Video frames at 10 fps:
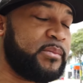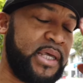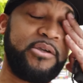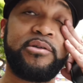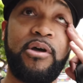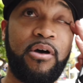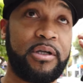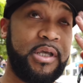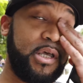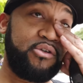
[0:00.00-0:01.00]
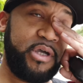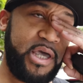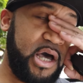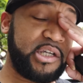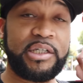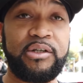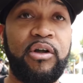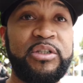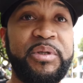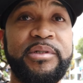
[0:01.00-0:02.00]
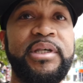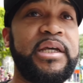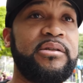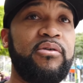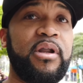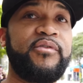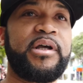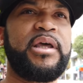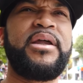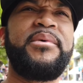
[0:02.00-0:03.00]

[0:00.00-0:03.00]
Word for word: I'm like, yo, dog, you ain't hear Usher and all these people saying, no love in the club.